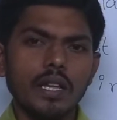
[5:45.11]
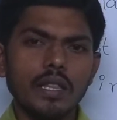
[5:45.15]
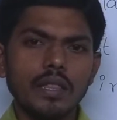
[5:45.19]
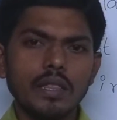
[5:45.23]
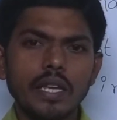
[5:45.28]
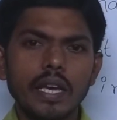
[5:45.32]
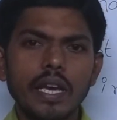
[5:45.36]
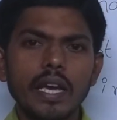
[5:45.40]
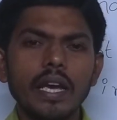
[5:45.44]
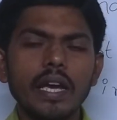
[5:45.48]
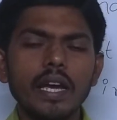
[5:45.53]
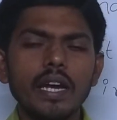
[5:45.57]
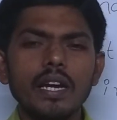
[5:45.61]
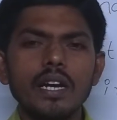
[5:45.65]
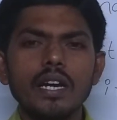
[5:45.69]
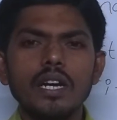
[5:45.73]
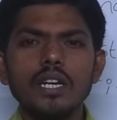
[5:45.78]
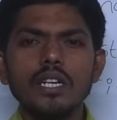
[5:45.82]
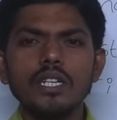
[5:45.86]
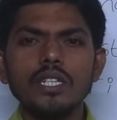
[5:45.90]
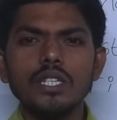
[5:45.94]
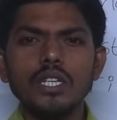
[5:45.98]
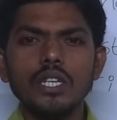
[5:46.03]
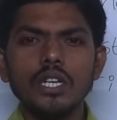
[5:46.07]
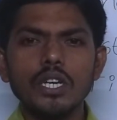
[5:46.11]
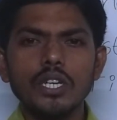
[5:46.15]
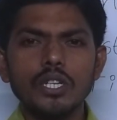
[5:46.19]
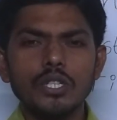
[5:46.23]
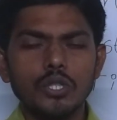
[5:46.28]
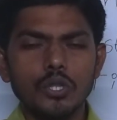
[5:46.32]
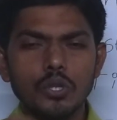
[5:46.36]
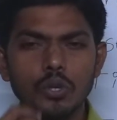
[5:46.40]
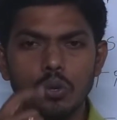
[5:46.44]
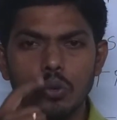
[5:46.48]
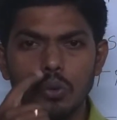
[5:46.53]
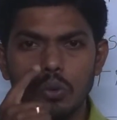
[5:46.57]
They
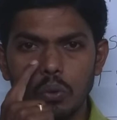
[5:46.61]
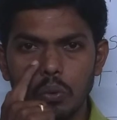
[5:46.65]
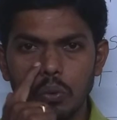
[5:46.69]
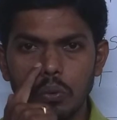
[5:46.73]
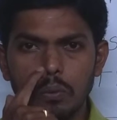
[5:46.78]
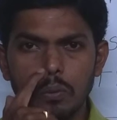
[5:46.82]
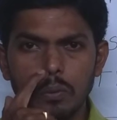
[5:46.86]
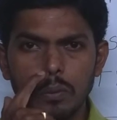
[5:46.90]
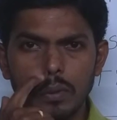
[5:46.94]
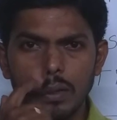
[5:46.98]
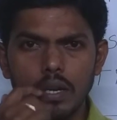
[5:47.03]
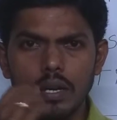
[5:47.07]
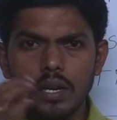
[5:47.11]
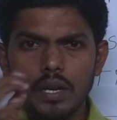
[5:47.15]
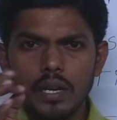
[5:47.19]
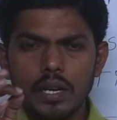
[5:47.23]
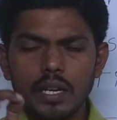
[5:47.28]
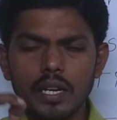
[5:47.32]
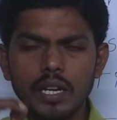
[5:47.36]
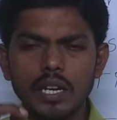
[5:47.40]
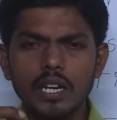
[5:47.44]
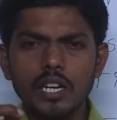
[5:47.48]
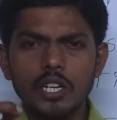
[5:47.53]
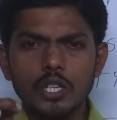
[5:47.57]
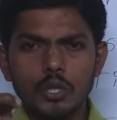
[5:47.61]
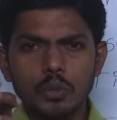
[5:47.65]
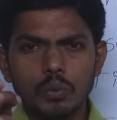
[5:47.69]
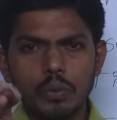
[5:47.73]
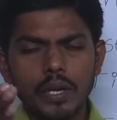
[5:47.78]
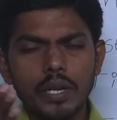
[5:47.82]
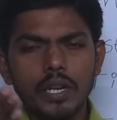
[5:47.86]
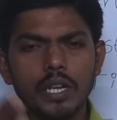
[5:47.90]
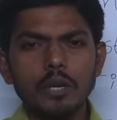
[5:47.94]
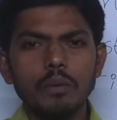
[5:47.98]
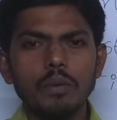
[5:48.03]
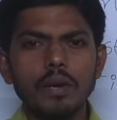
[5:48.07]
teach you English
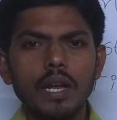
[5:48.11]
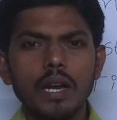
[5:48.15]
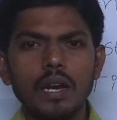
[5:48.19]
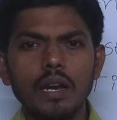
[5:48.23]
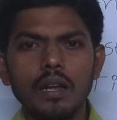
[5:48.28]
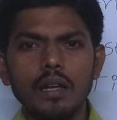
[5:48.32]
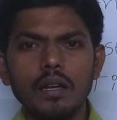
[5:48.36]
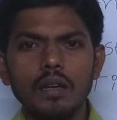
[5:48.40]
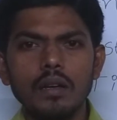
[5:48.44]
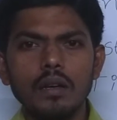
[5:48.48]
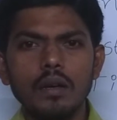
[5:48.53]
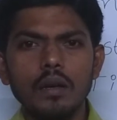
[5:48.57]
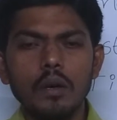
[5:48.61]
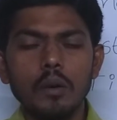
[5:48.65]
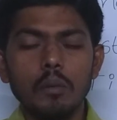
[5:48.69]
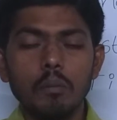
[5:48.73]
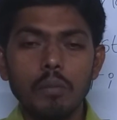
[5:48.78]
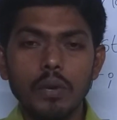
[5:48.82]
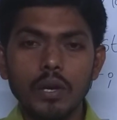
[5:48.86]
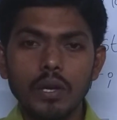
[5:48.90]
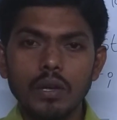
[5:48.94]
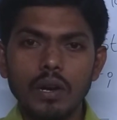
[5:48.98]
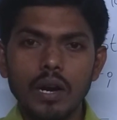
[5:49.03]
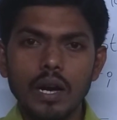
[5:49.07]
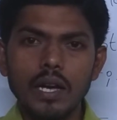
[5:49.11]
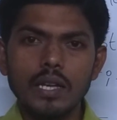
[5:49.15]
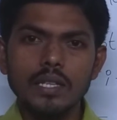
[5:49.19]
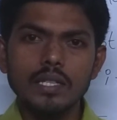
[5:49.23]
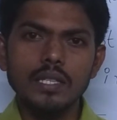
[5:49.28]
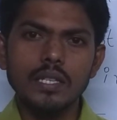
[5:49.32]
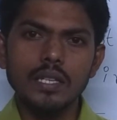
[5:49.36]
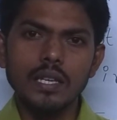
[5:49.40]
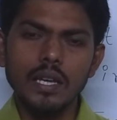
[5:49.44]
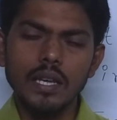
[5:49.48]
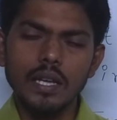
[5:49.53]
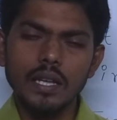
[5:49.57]
very well
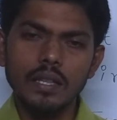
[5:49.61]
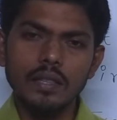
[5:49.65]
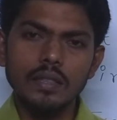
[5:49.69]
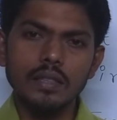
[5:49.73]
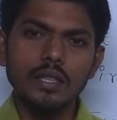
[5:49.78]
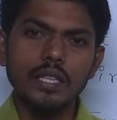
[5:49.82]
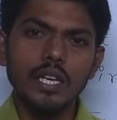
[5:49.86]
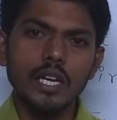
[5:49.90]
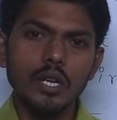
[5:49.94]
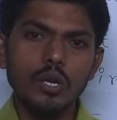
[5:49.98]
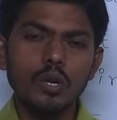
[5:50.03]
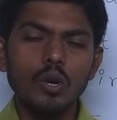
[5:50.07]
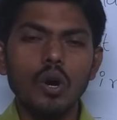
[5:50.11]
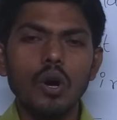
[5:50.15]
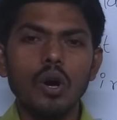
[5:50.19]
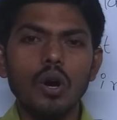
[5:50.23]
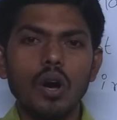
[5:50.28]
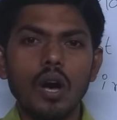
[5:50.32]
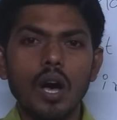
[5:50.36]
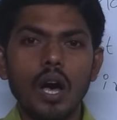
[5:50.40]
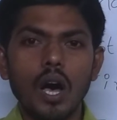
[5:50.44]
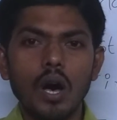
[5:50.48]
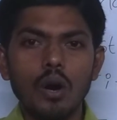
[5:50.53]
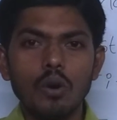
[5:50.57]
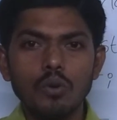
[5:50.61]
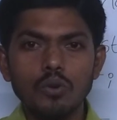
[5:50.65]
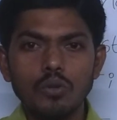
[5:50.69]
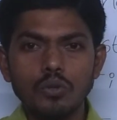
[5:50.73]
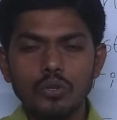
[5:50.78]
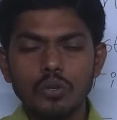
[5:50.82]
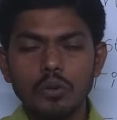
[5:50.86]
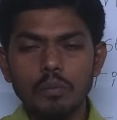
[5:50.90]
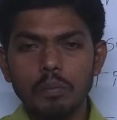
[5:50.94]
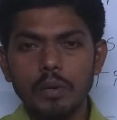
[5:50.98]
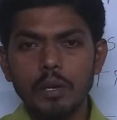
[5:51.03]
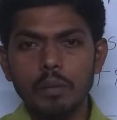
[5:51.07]
because they know how
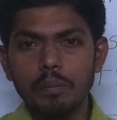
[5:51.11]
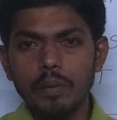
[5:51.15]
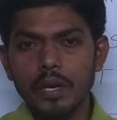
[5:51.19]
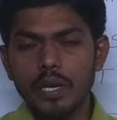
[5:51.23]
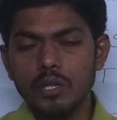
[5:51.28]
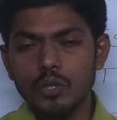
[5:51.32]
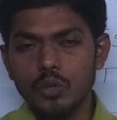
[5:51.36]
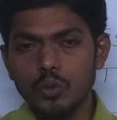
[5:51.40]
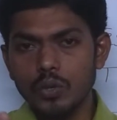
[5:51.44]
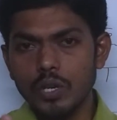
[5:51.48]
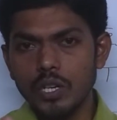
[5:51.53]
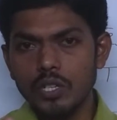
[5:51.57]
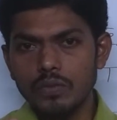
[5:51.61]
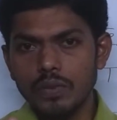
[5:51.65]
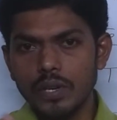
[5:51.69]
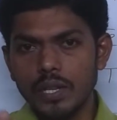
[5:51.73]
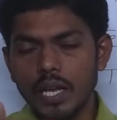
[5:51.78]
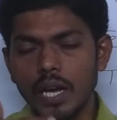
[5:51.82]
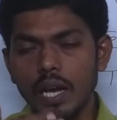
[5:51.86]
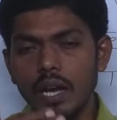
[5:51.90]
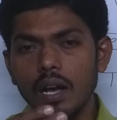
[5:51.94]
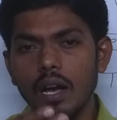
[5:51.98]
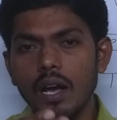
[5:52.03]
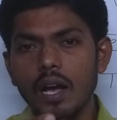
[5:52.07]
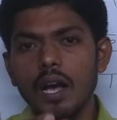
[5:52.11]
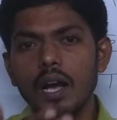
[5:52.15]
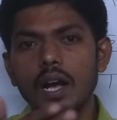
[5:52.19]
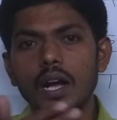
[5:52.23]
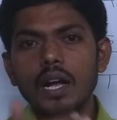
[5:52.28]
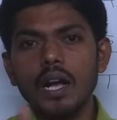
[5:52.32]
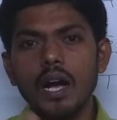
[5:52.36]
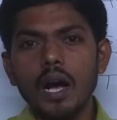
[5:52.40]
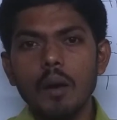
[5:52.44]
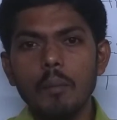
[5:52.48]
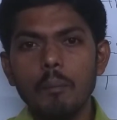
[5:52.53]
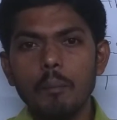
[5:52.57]
to prepare students for the
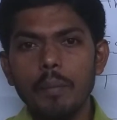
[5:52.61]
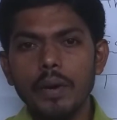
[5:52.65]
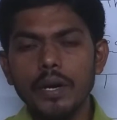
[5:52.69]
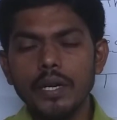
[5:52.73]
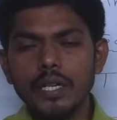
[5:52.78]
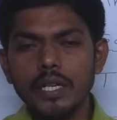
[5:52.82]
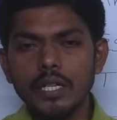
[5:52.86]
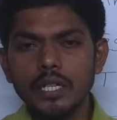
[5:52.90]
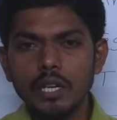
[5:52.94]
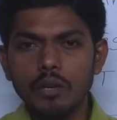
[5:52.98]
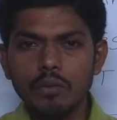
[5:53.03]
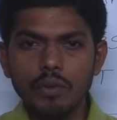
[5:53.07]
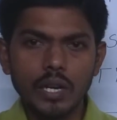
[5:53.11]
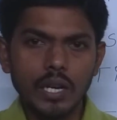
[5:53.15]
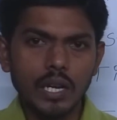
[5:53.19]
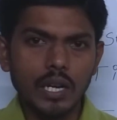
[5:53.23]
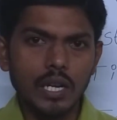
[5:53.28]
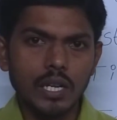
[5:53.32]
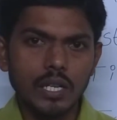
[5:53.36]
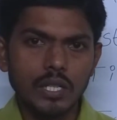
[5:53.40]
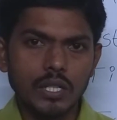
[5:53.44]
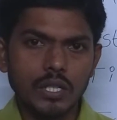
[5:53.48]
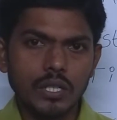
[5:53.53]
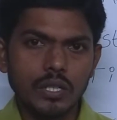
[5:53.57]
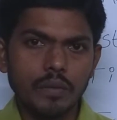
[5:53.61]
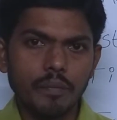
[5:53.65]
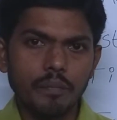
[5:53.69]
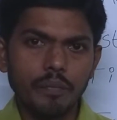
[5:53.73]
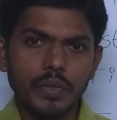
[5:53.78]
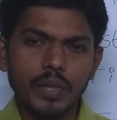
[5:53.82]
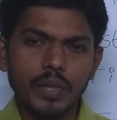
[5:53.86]
competitive English.